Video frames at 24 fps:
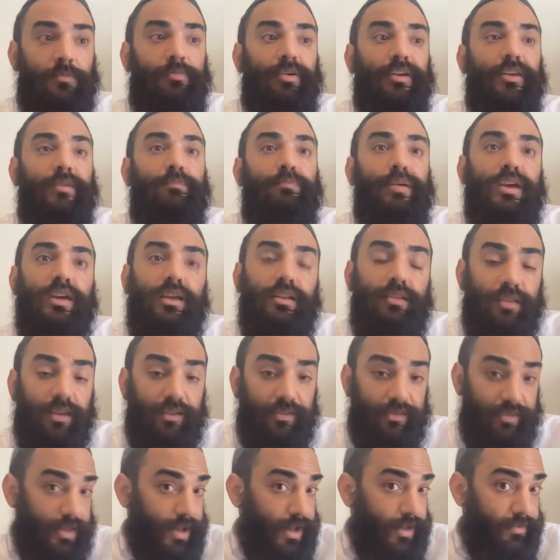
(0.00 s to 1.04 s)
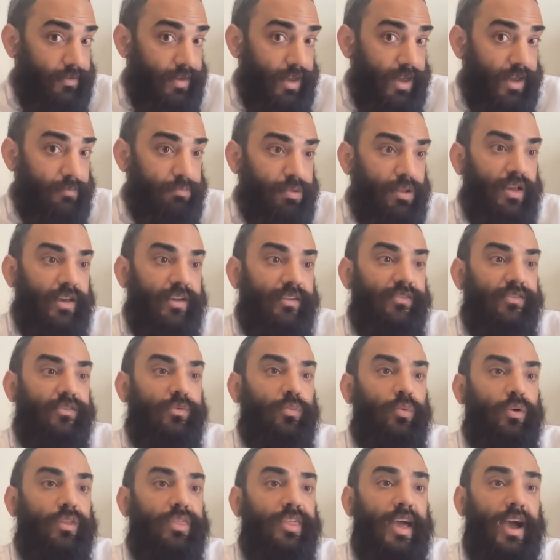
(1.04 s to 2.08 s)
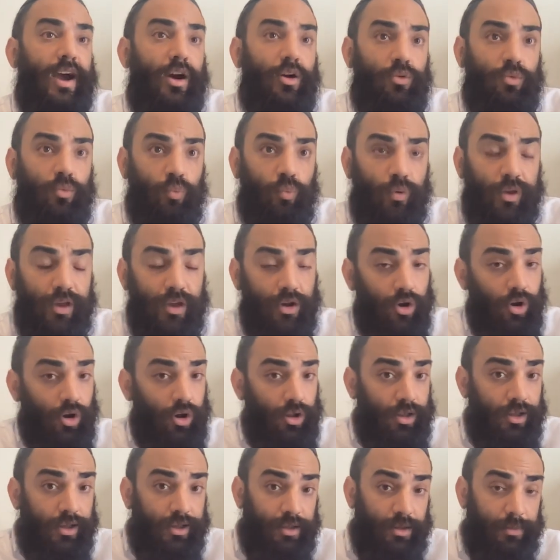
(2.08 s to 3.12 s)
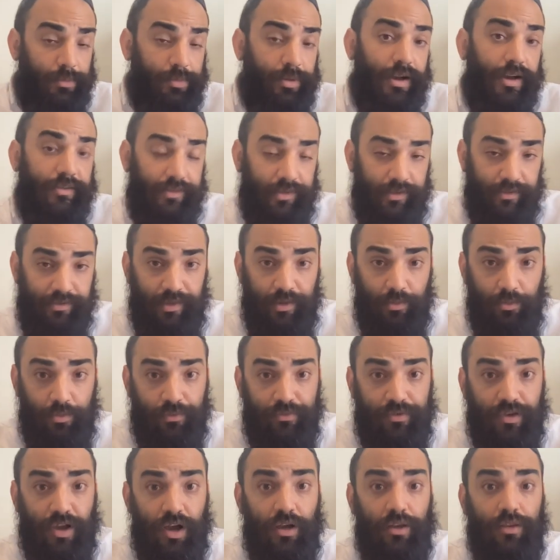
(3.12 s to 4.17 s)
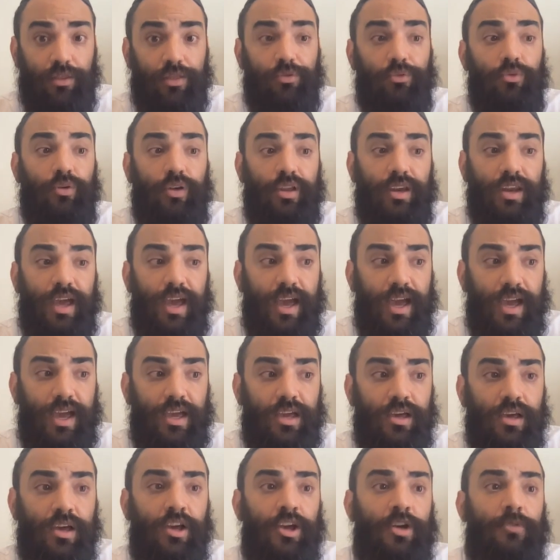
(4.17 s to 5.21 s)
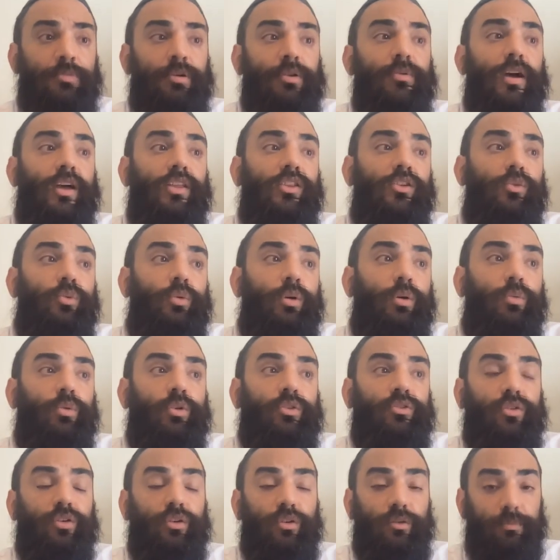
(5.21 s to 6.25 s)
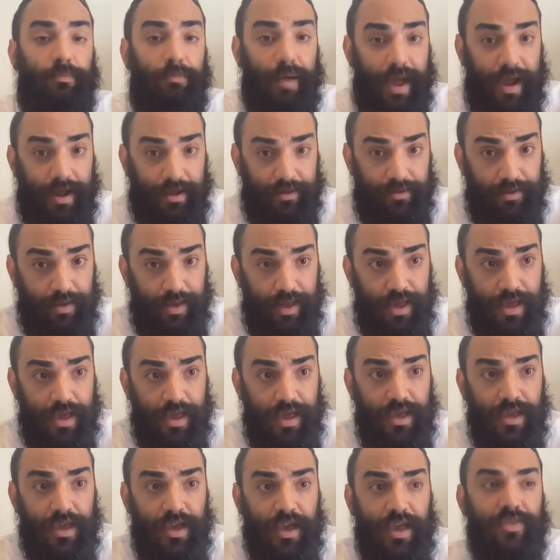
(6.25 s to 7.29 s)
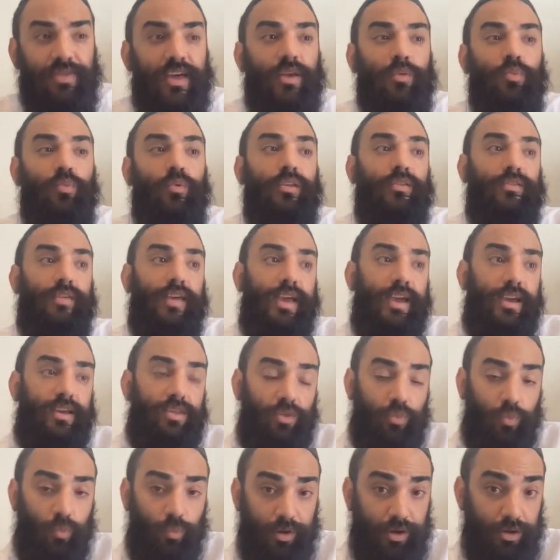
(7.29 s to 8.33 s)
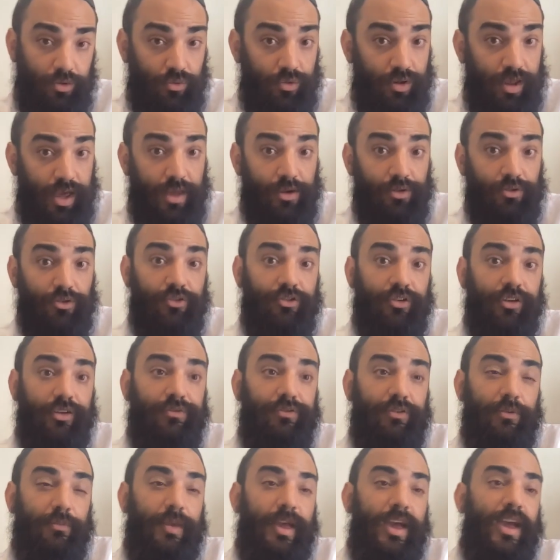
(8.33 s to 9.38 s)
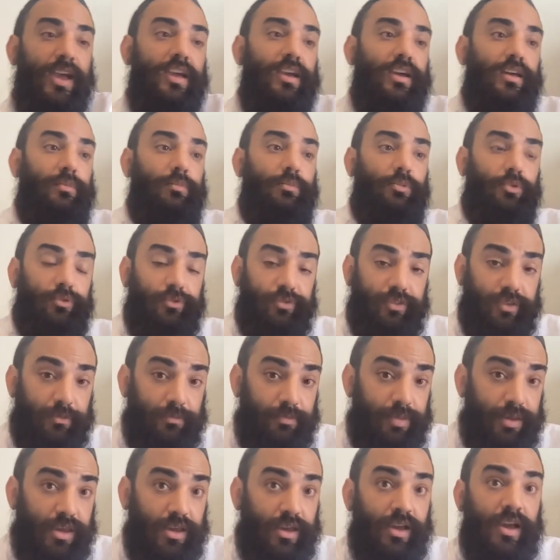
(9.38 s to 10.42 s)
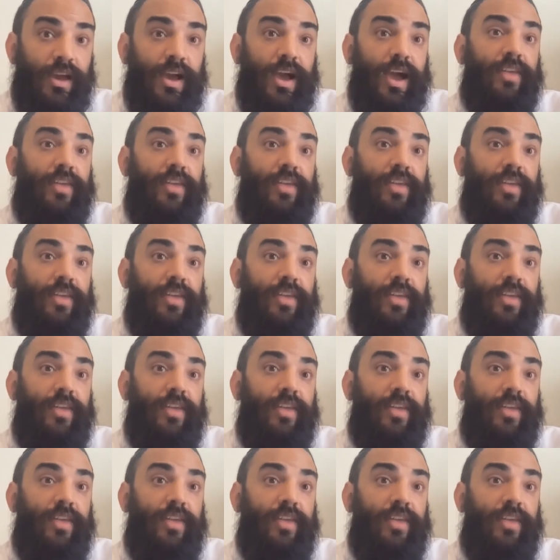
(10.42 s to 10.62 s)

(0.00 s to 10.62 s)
But B does not take place without recalling the process that we've gone through in A, but rather we return back to A and then we take the renewed energy from A and move to B.